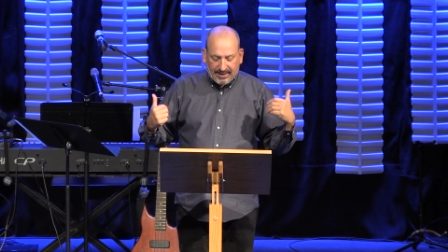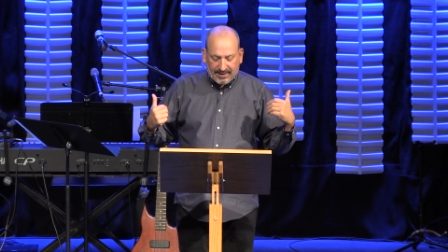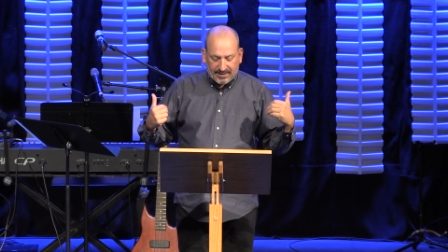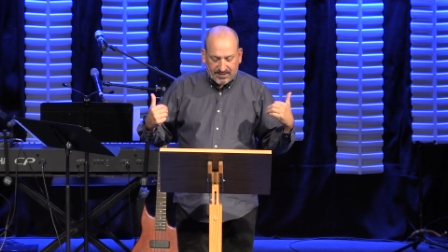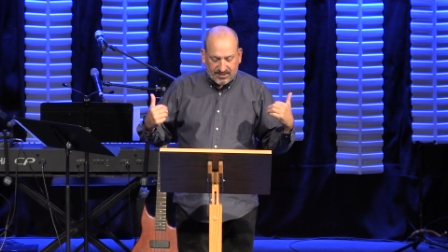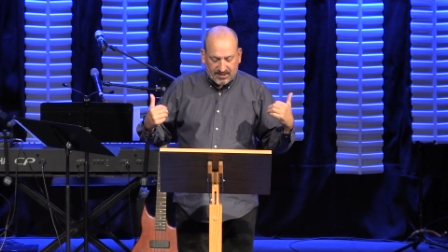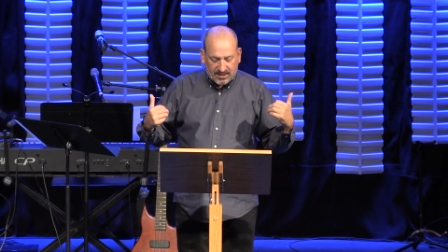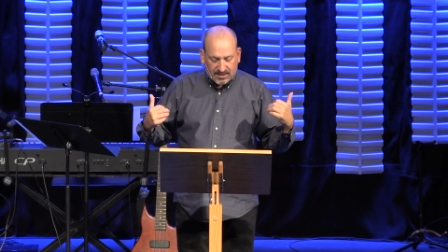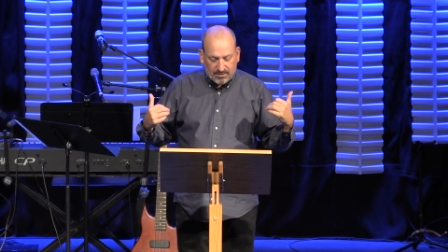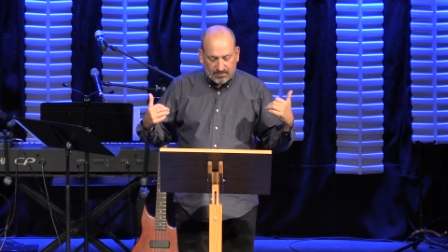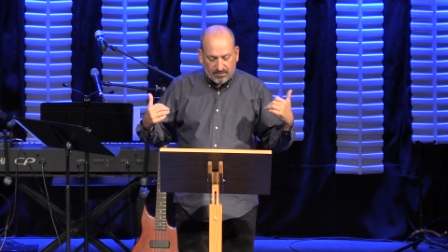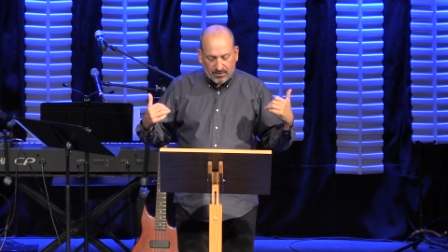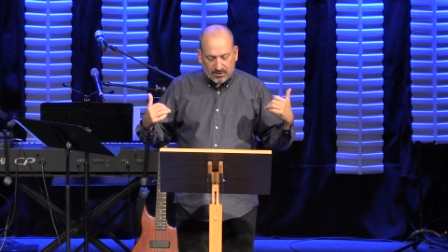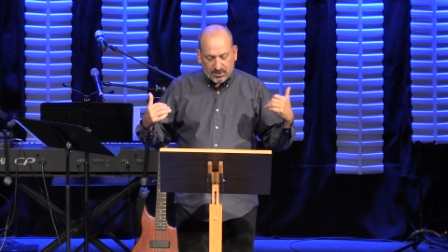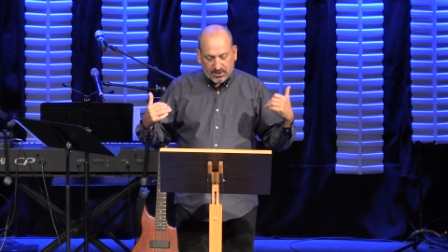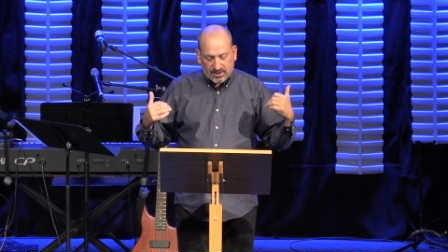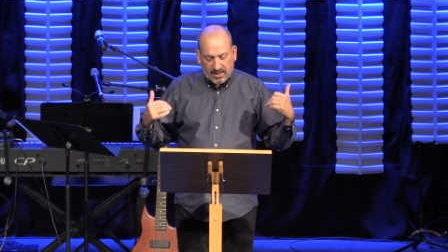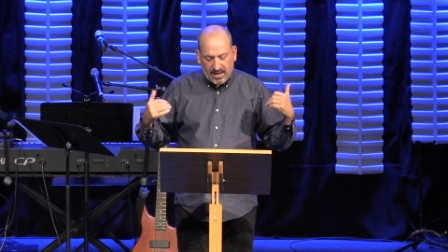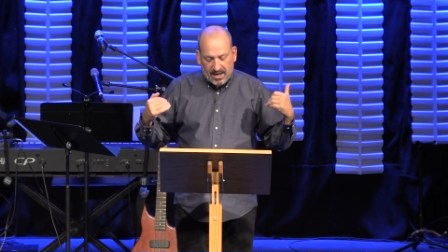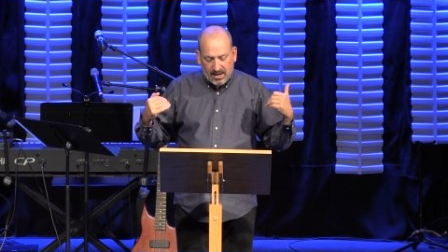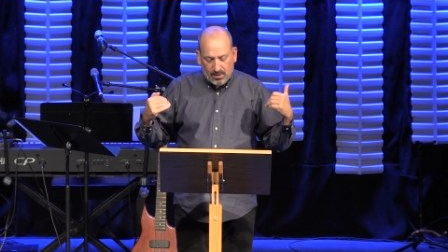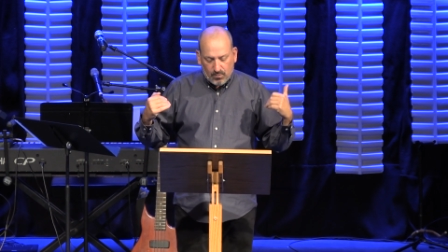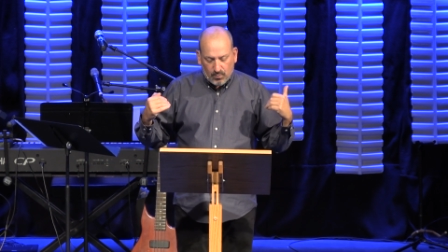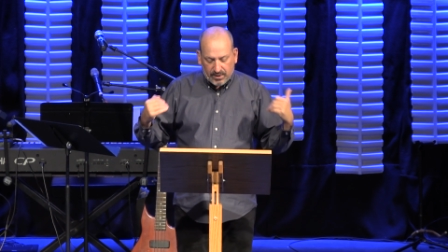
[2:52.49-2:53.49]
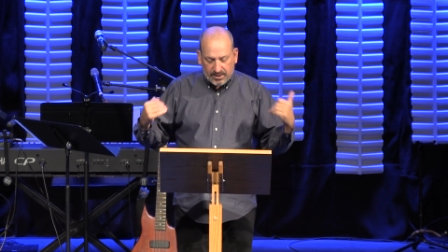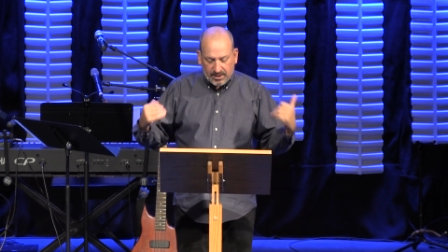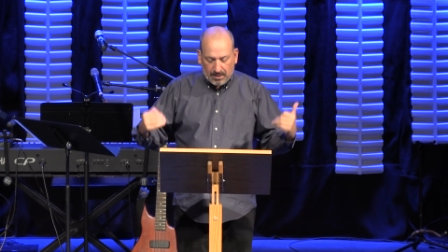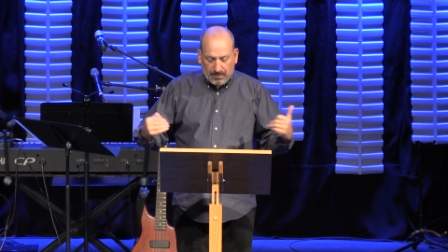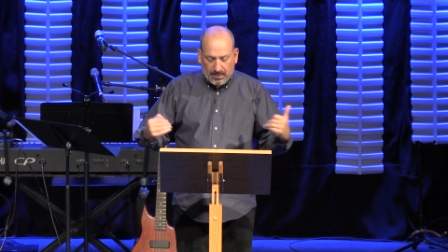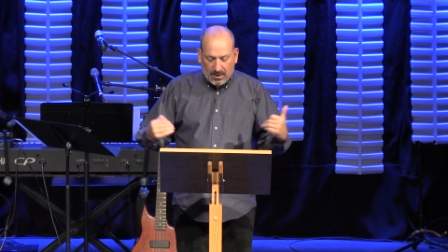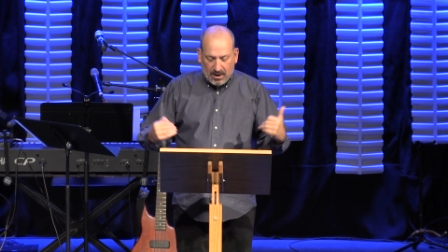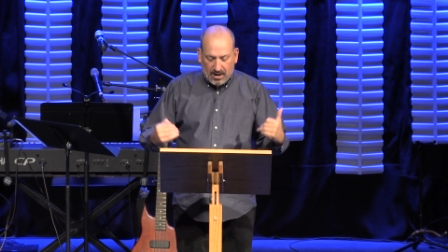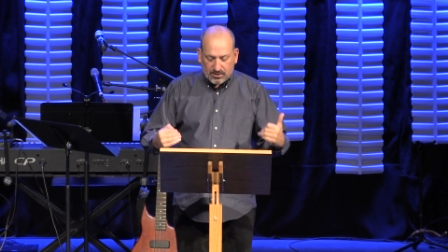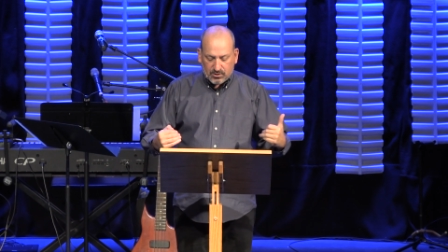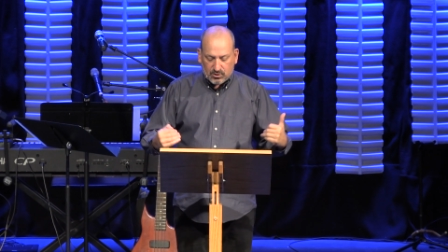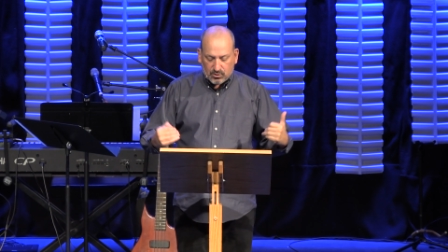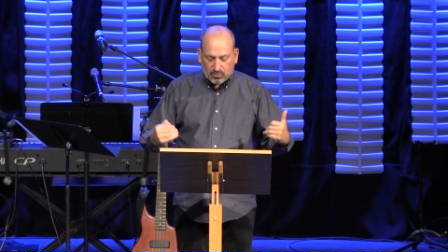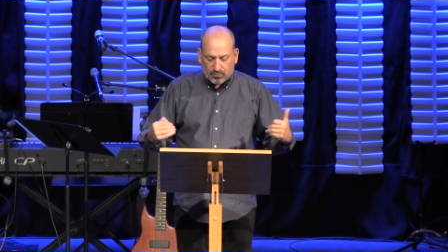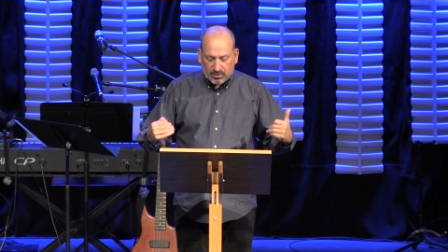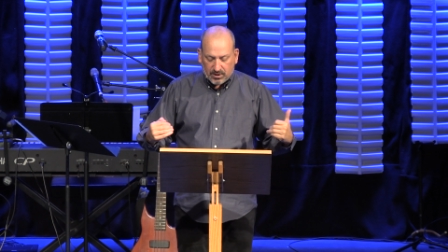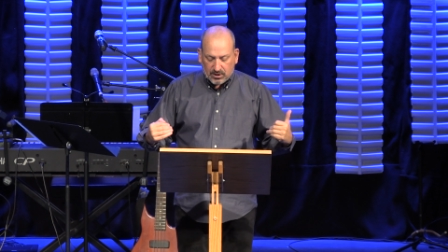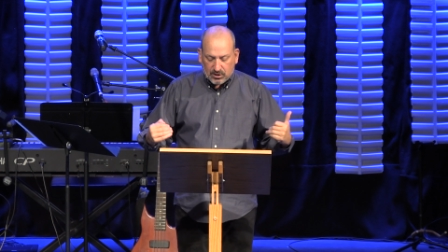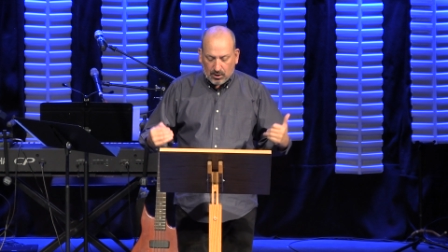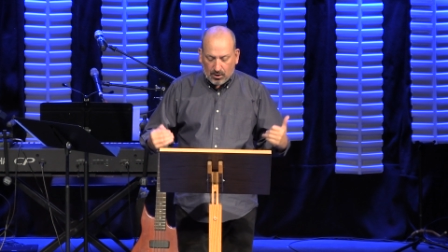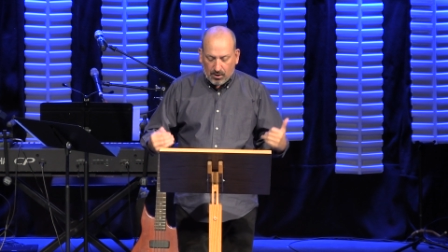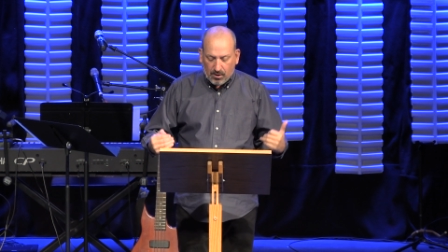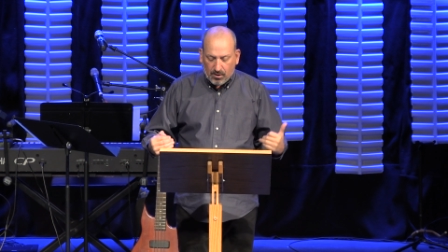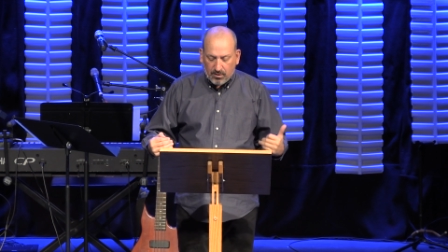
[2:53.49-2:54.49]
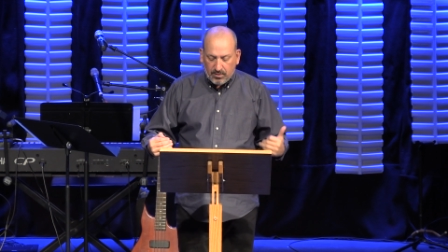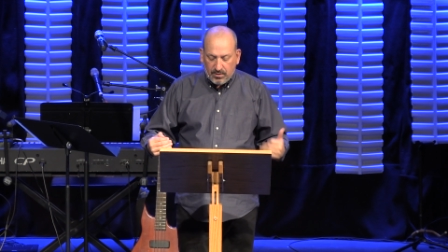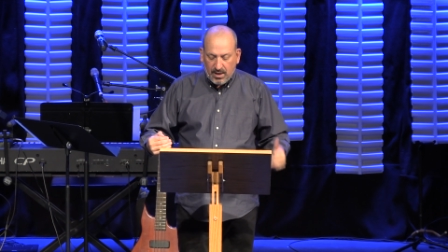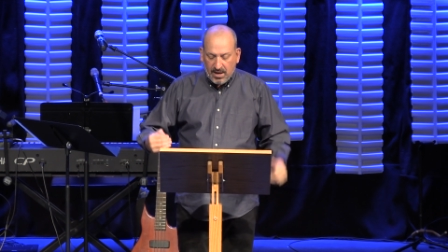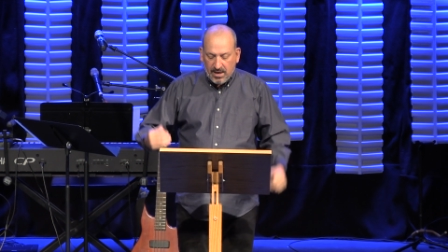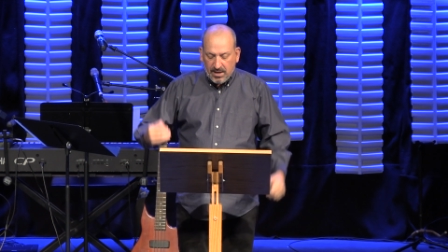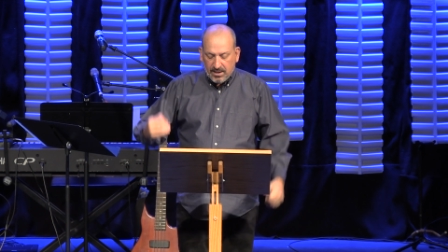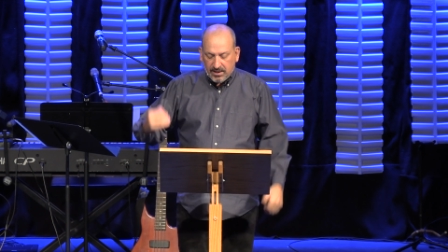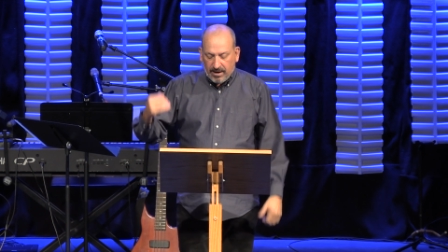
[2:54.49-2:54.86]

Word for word: and it says in verse 10 when the apostles returned,